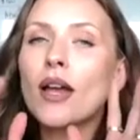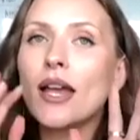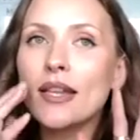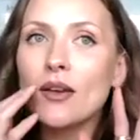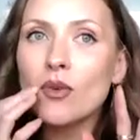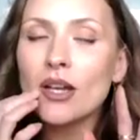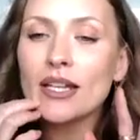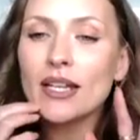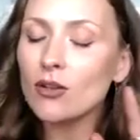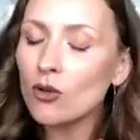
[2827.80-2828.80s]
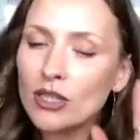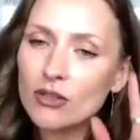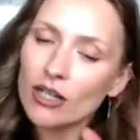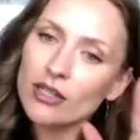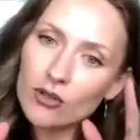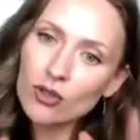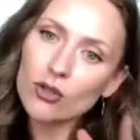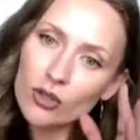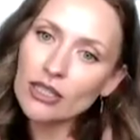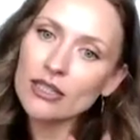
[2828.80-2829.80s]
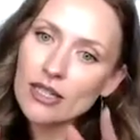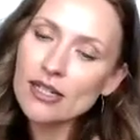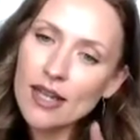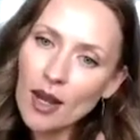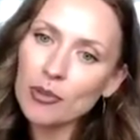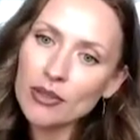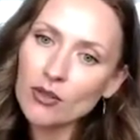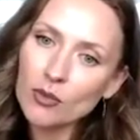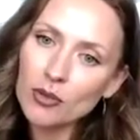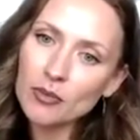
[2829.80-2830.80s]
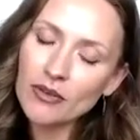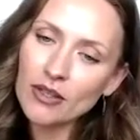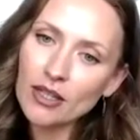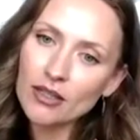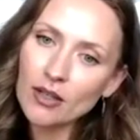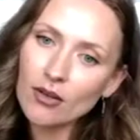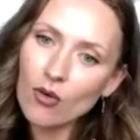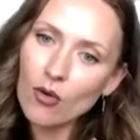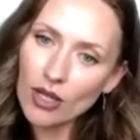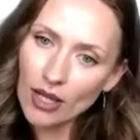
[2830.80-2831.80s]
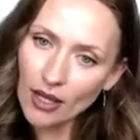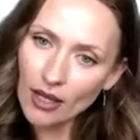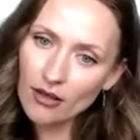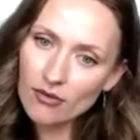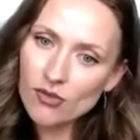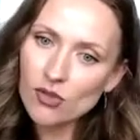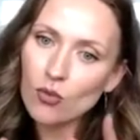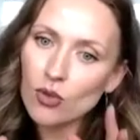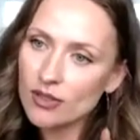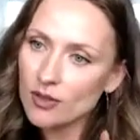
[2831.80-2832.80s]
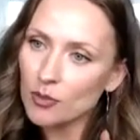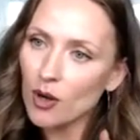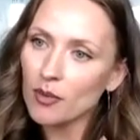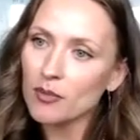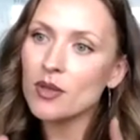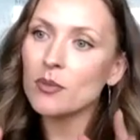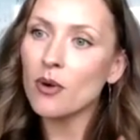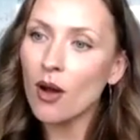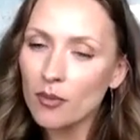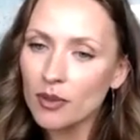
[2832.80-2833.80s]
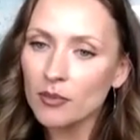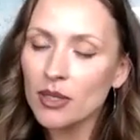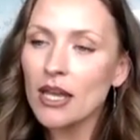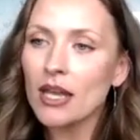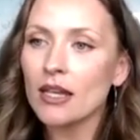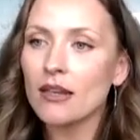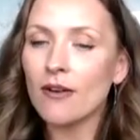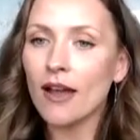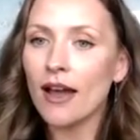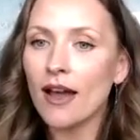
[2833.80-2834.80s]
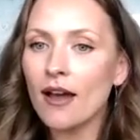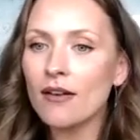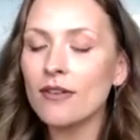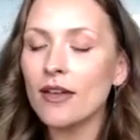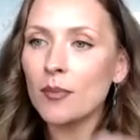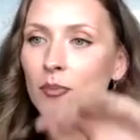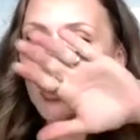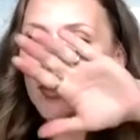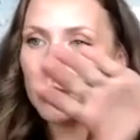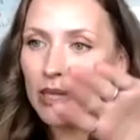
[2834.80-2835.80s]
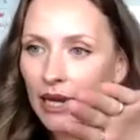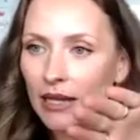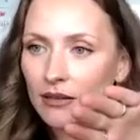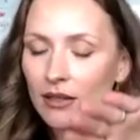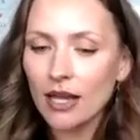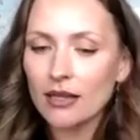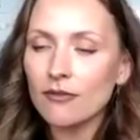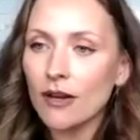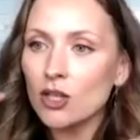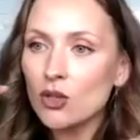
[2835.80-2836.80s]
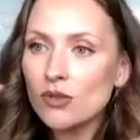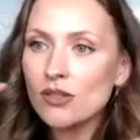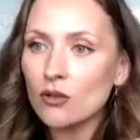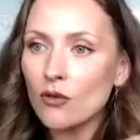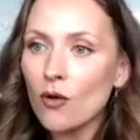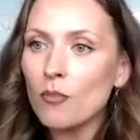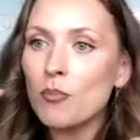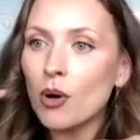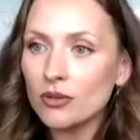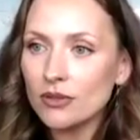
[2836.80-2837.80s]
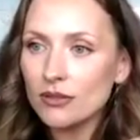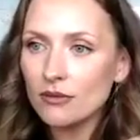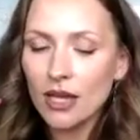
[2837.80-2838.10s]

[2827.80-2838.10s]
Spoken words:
and I know that right now you're looking at the example and you're probably thinking like, okay, so what's the problem? The problem, if I have a plate and if I use the wrong bolt,